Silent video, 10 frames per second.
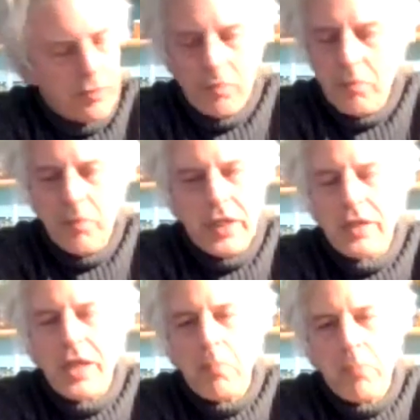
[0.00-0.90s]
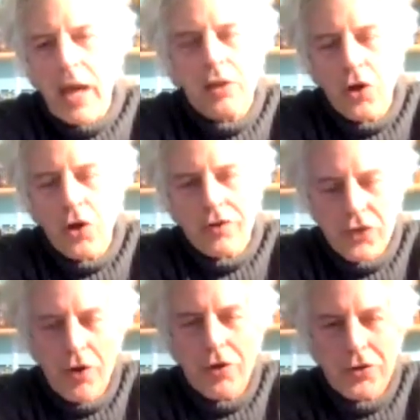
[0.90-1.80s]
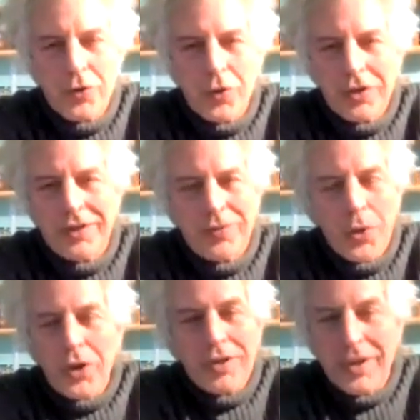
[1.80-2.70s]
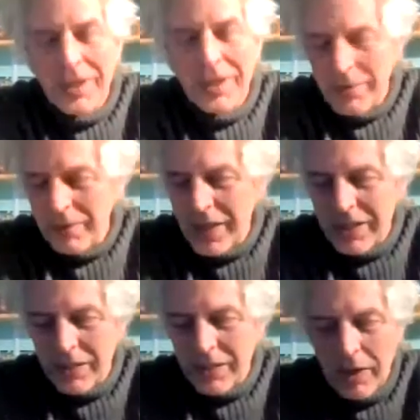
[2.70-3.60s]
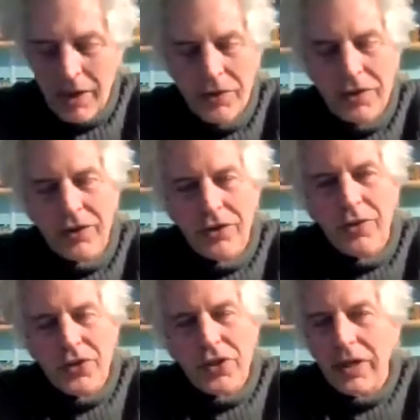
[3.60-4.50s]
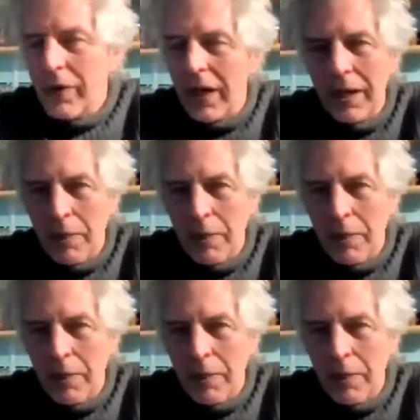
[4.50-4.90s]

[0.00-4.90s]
get that backlog of songs worked out, and that's about all you can do is say, well,